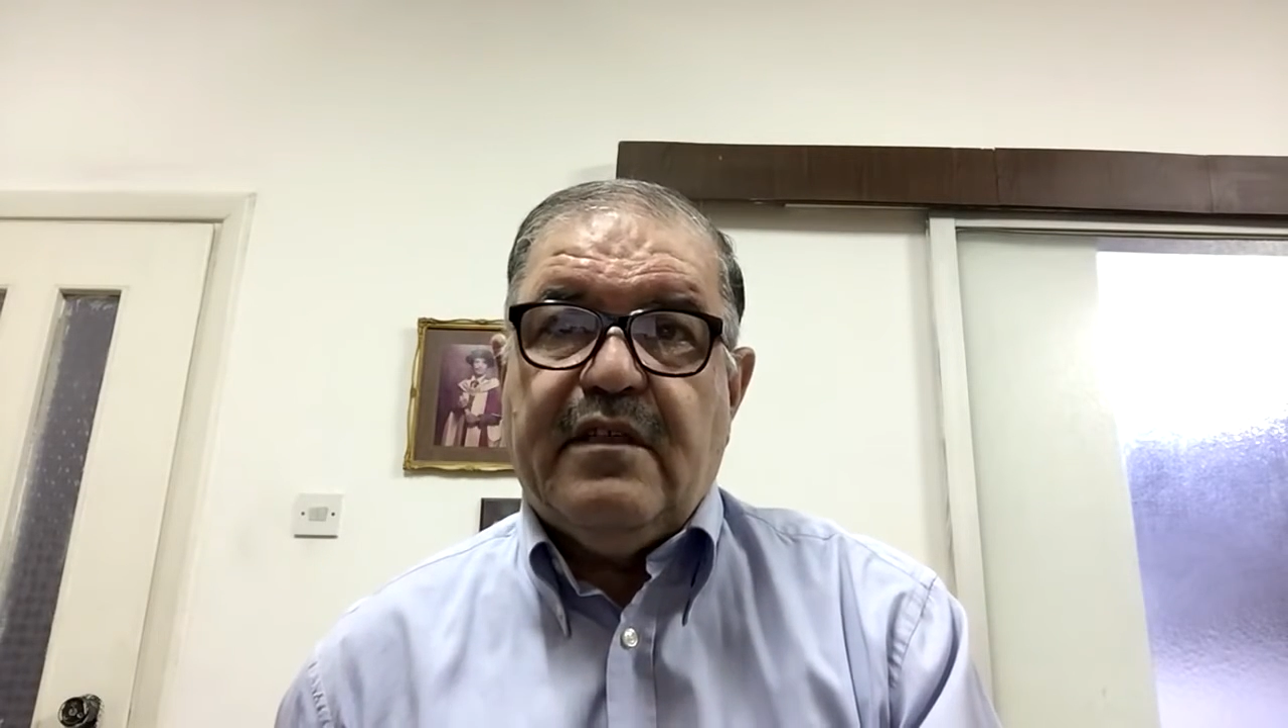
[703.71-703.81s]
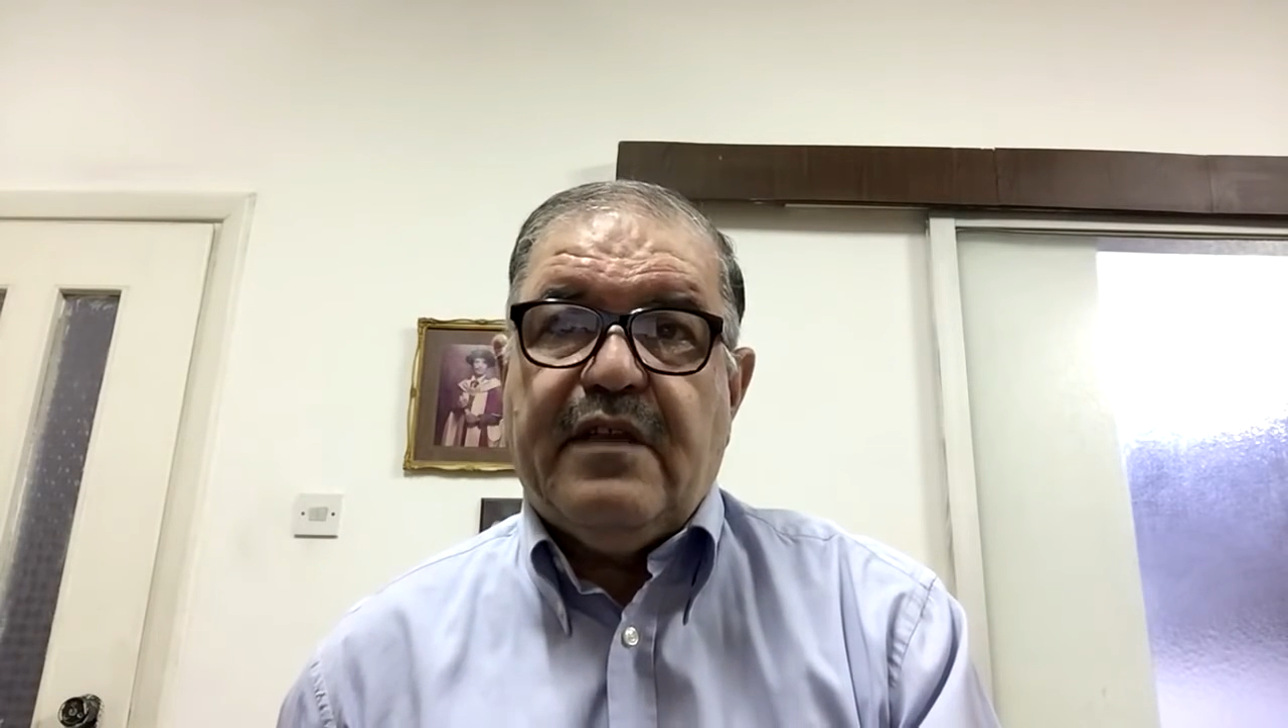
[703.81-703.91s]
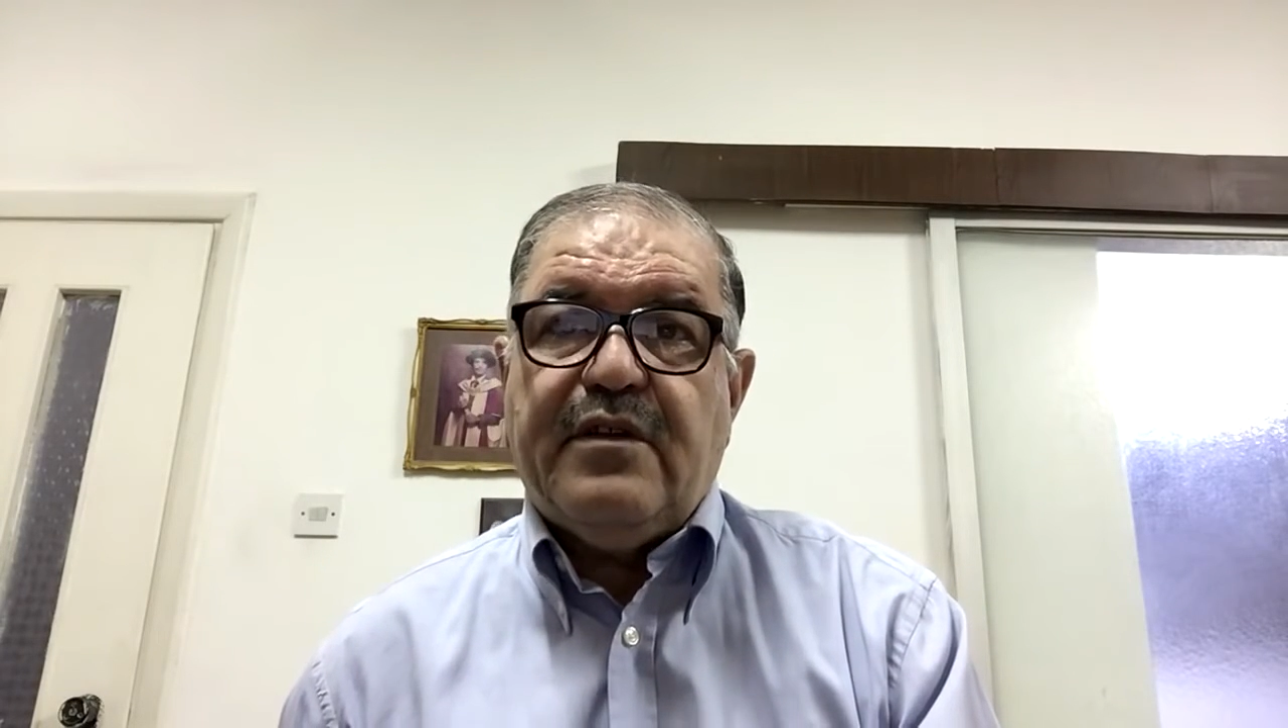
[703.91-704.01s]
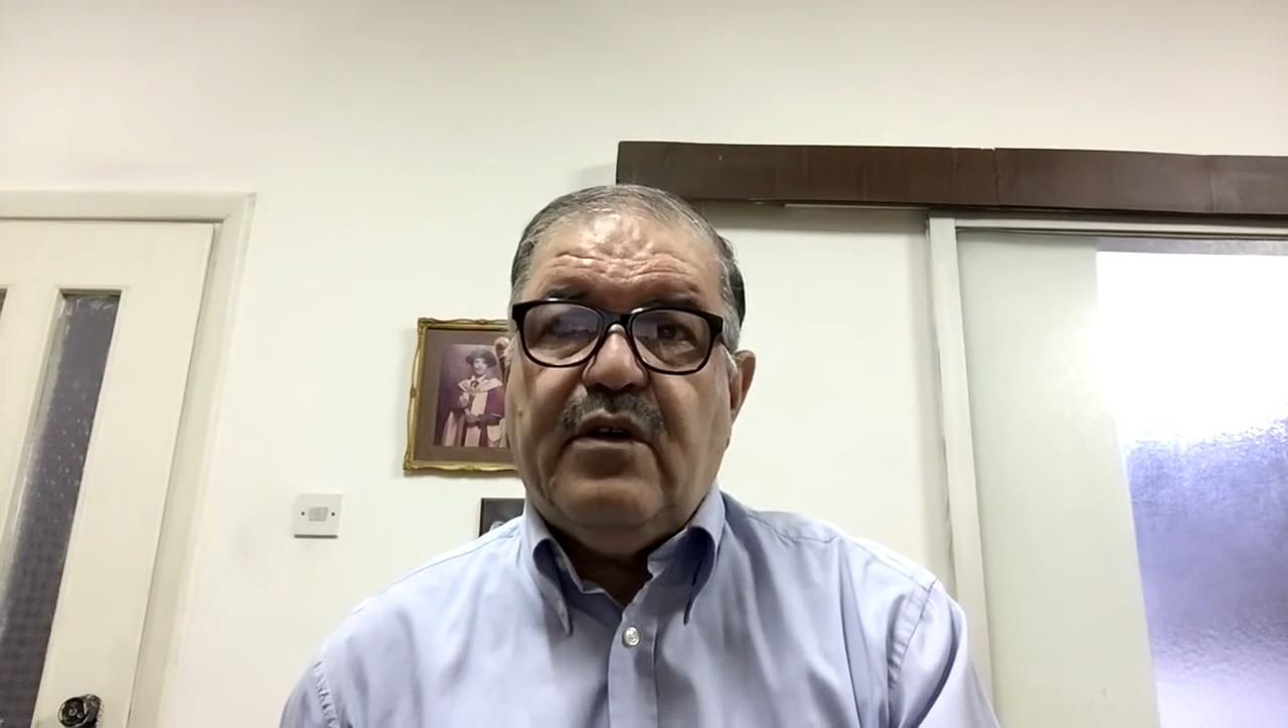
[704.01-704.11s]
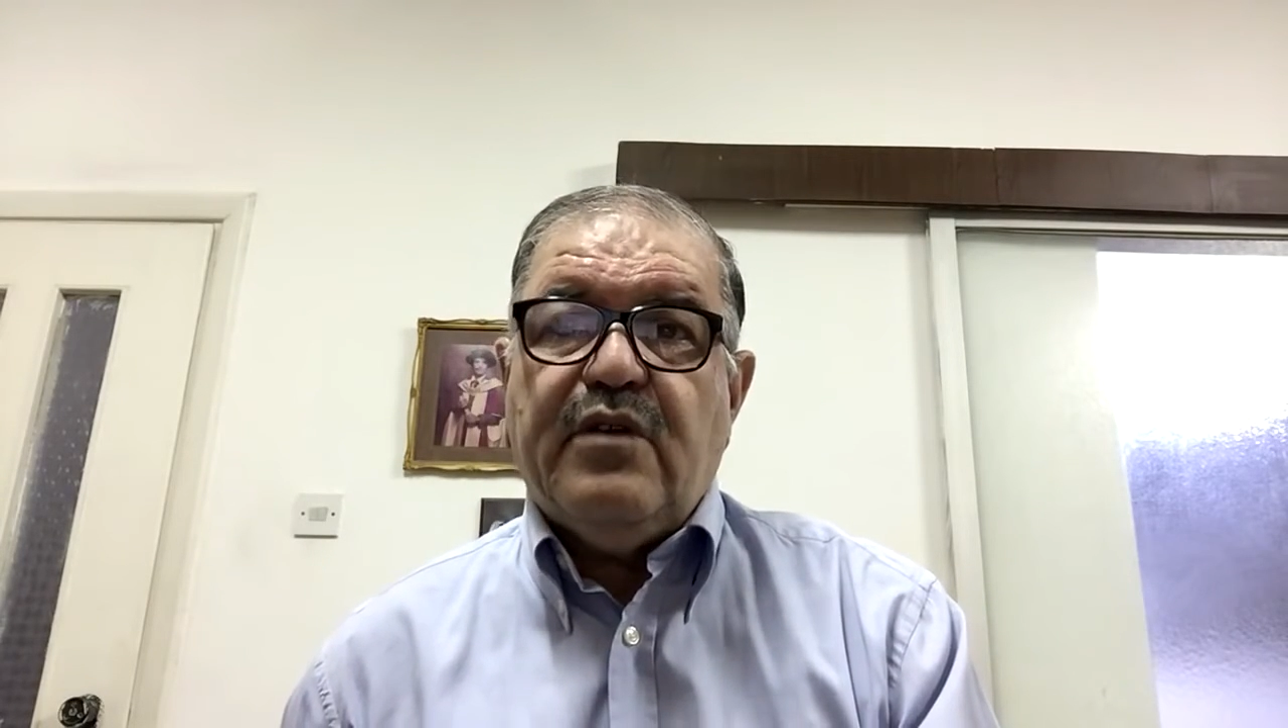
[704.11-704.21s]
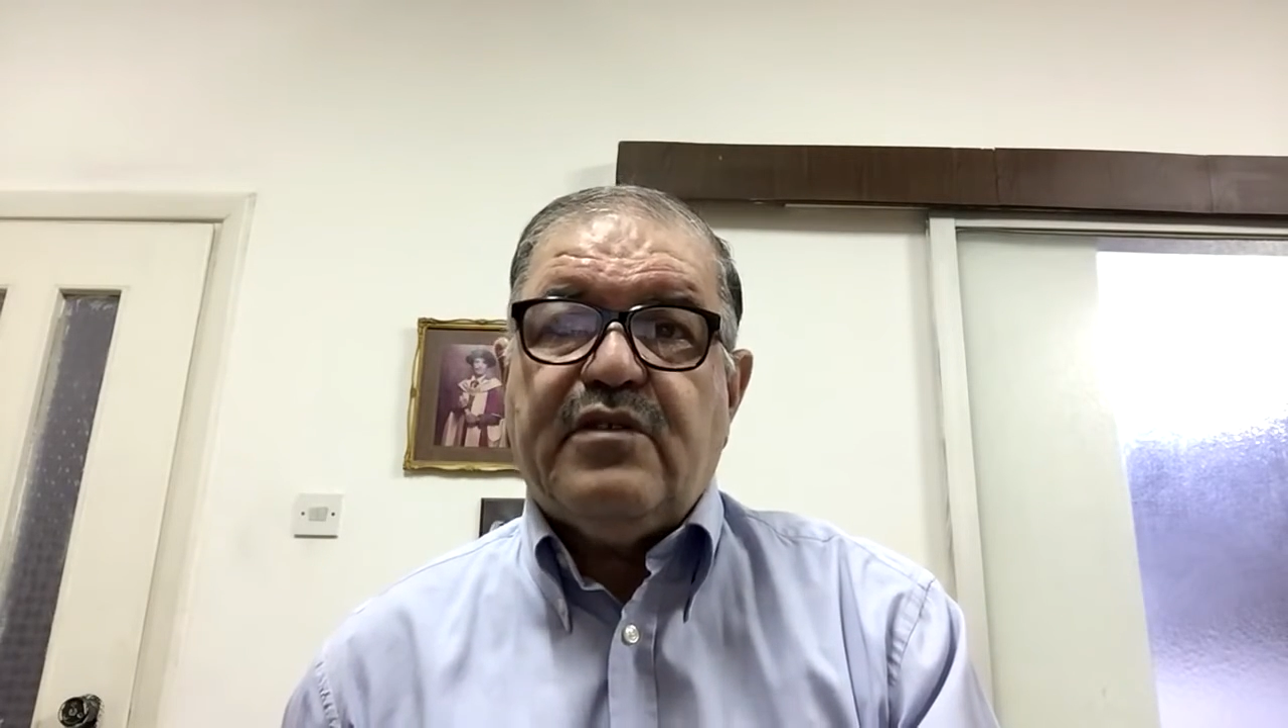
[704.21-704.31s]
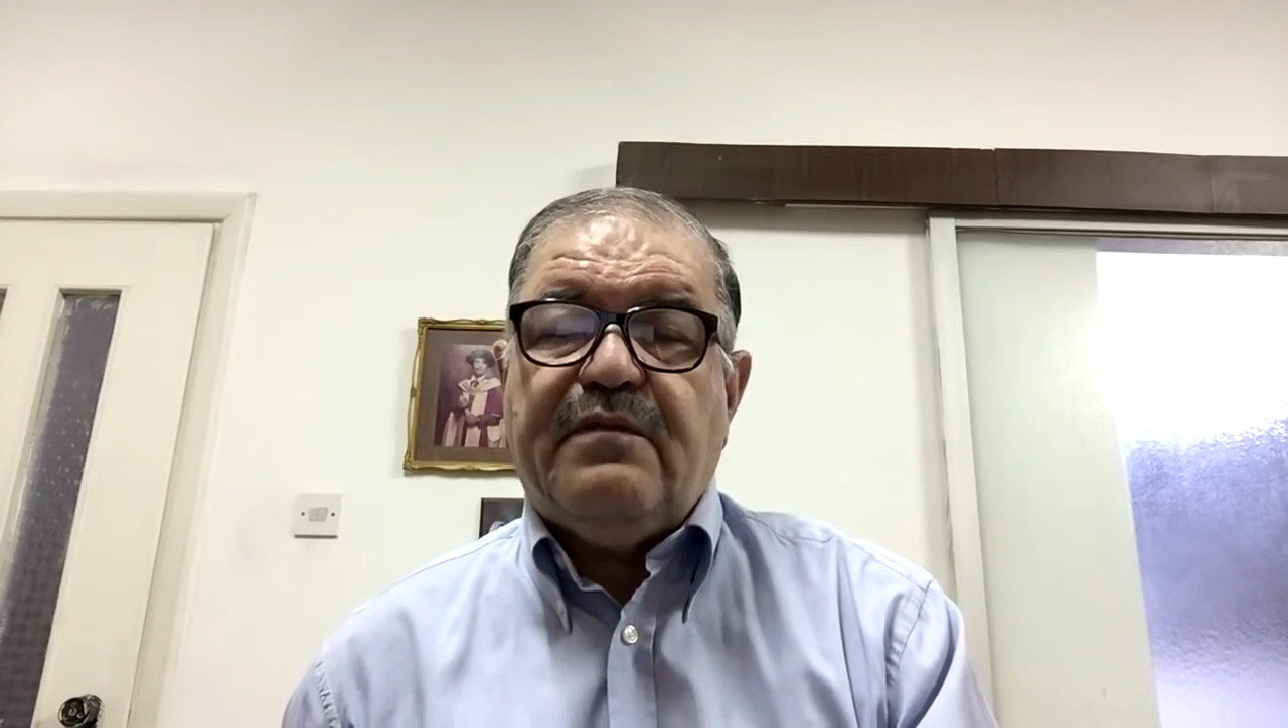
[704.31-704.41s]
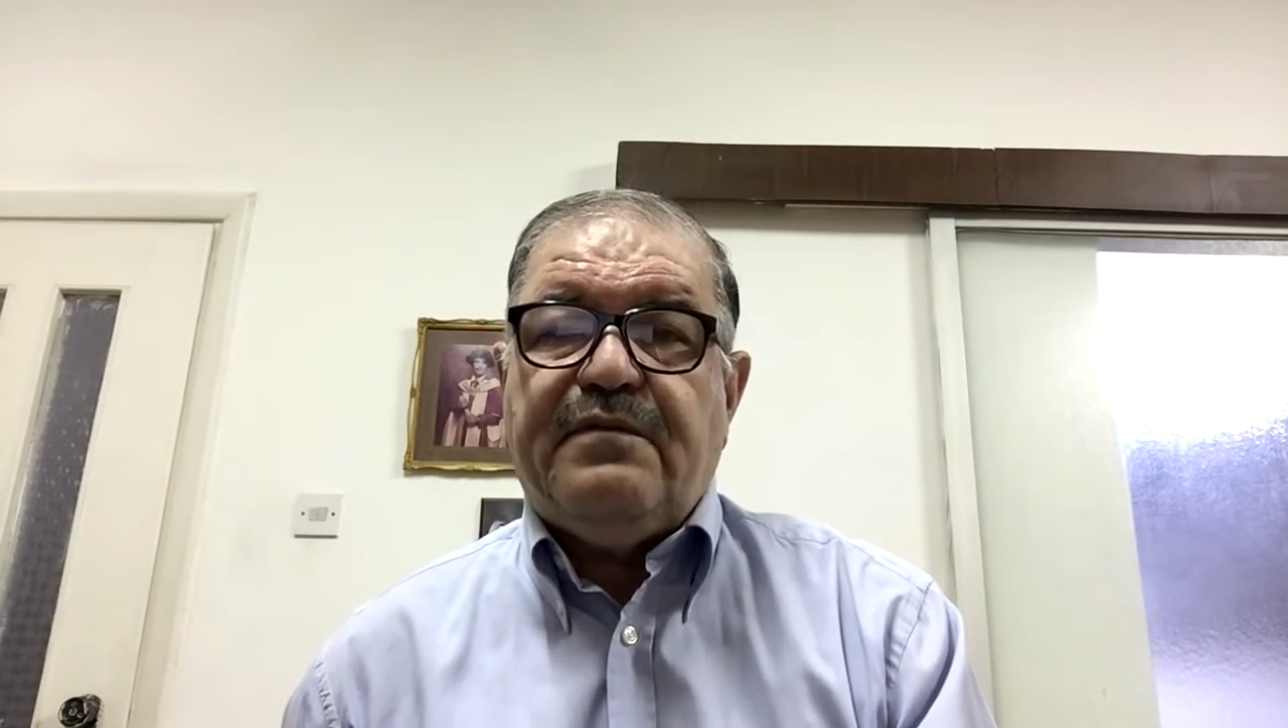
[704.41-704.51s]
that the laws of